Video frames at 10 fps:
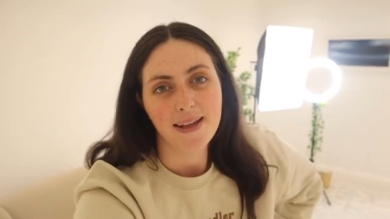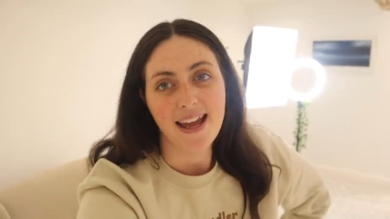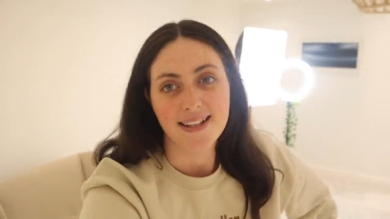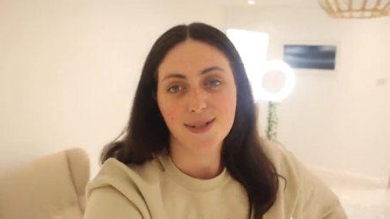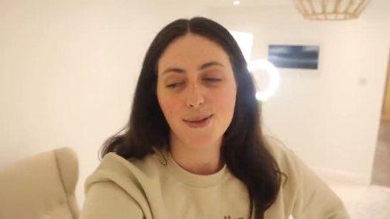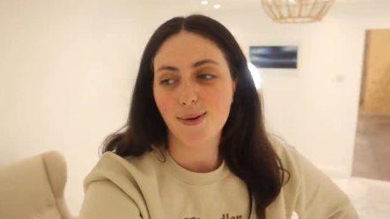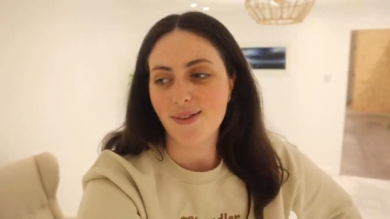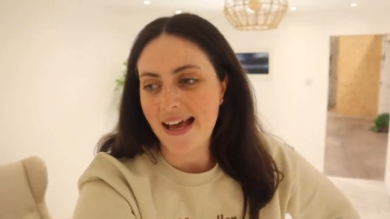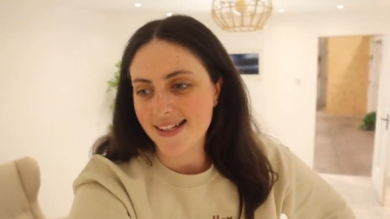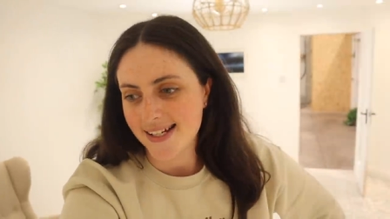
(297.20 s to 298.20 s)
Yeah, so
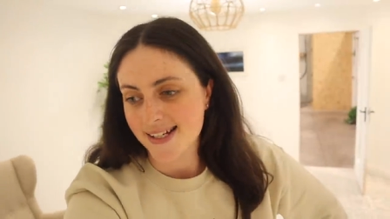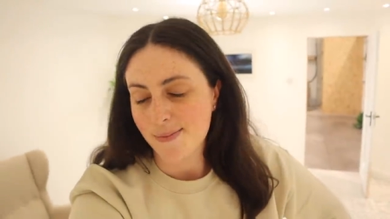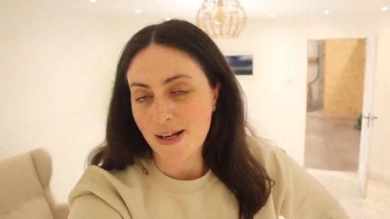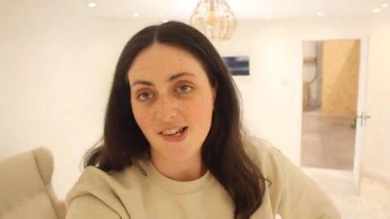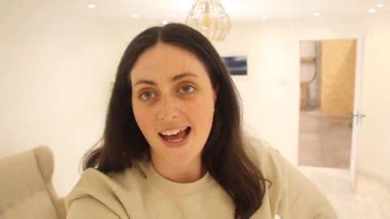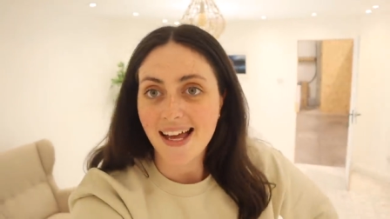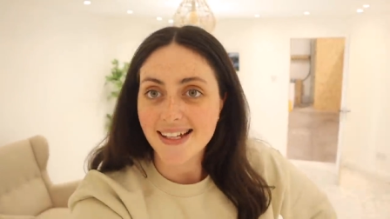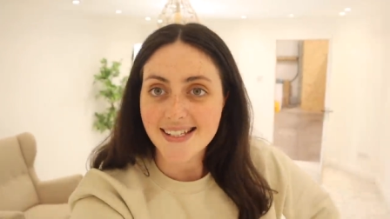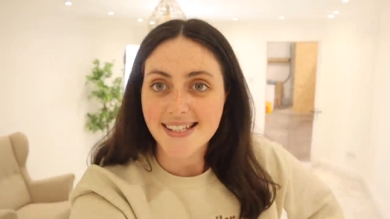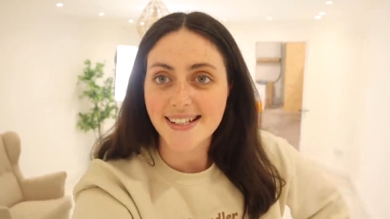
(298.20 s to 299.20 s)
that is my
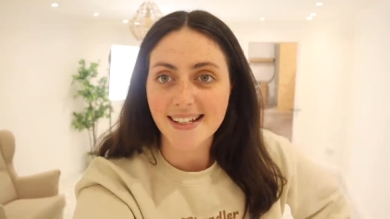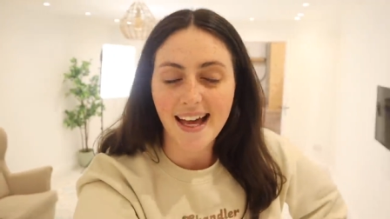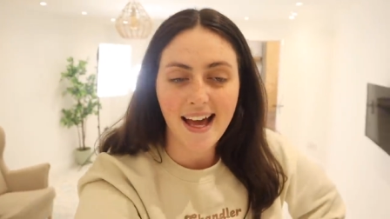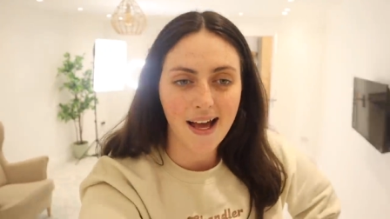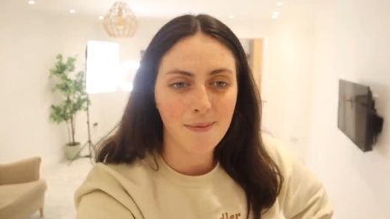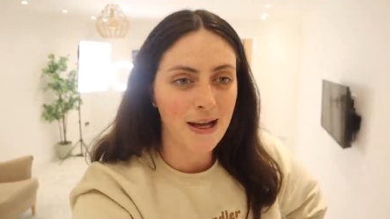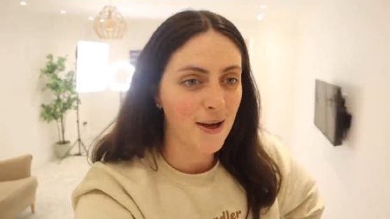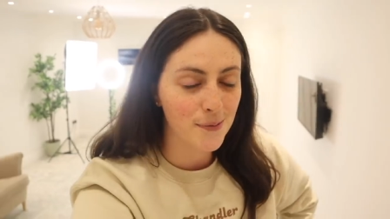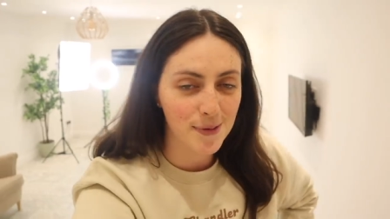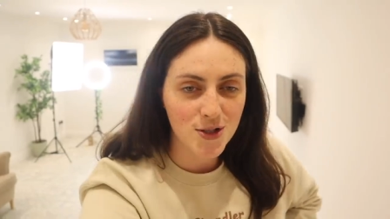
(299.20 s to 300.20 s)
chat. Um, I
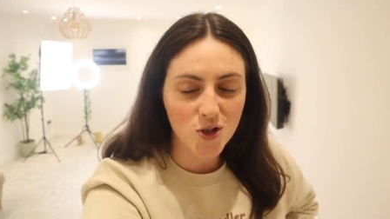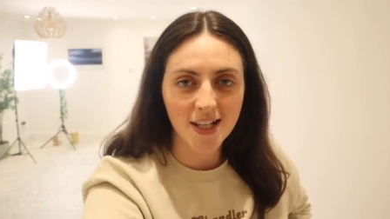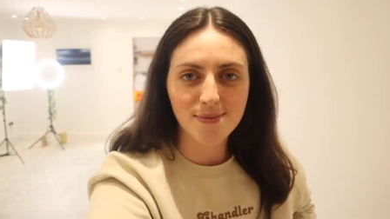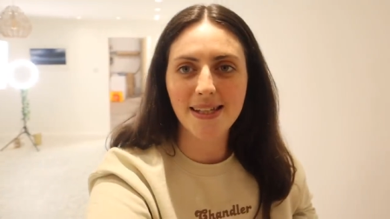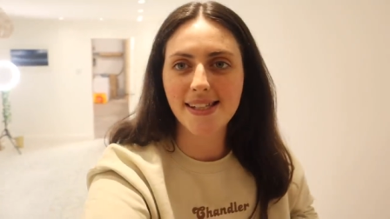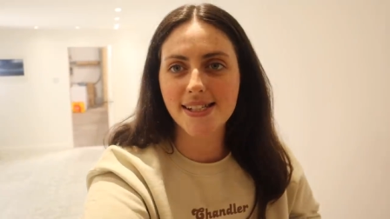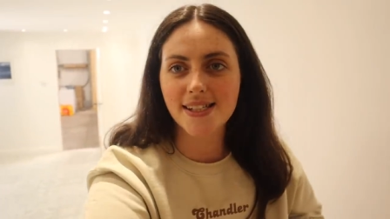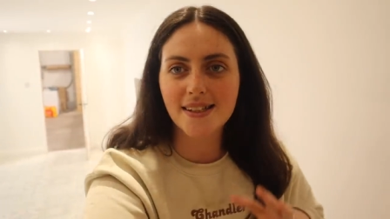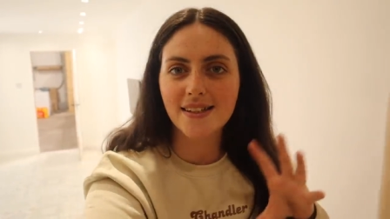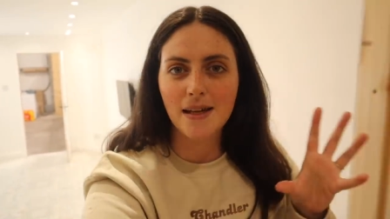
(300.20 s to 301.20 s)
hope you enjoyed my
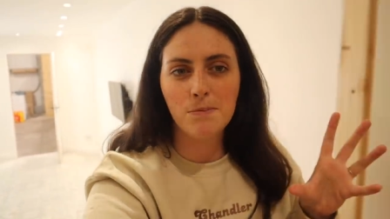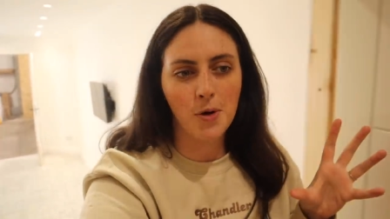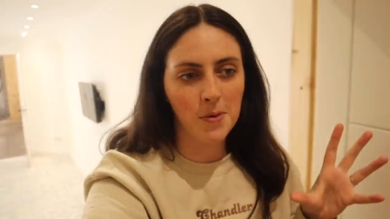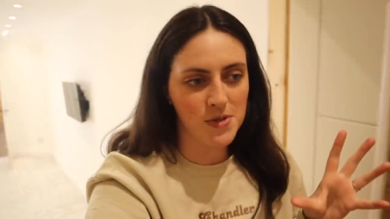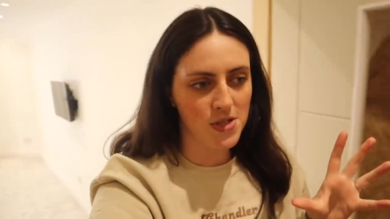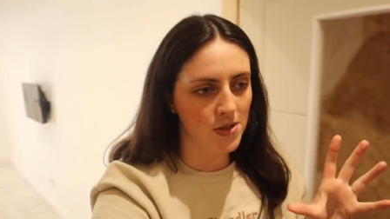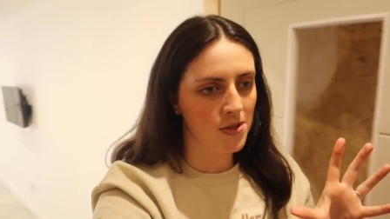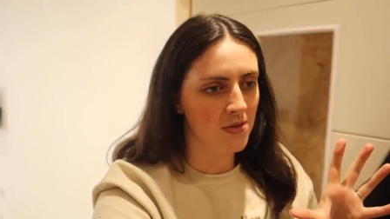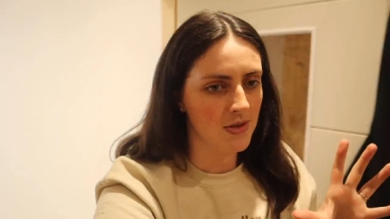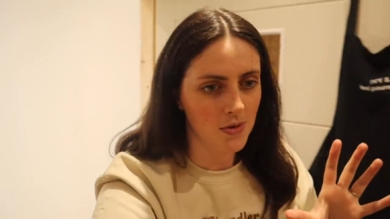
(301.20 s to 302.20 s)
little
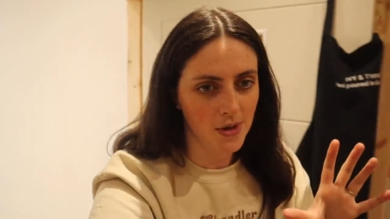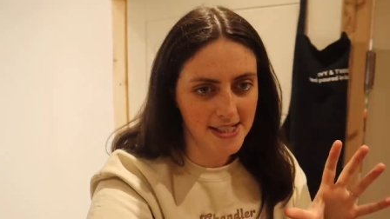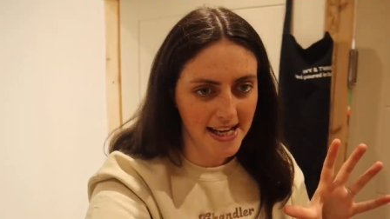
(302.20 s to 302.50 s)
impromptu story